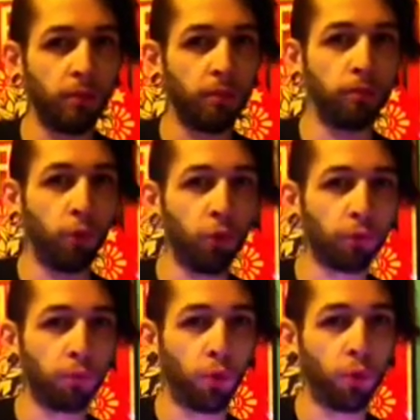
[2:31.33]
both
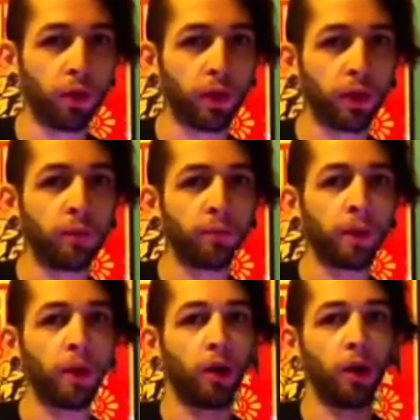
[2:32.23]
poi
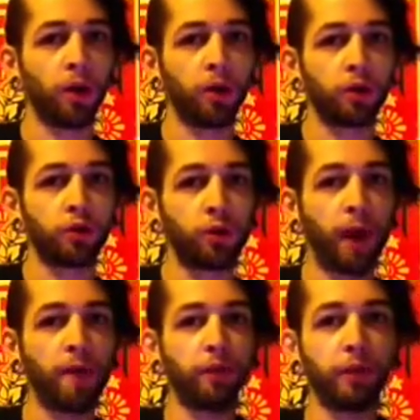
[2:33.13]
are
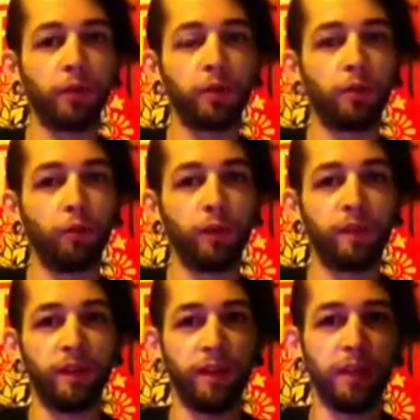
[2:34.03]
traveling
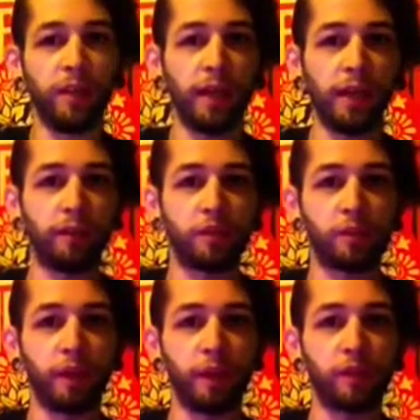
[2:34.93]
within the negative
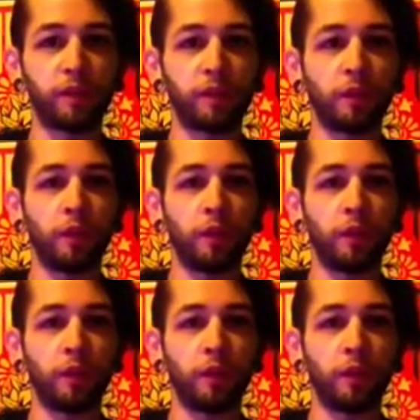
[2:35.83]
space,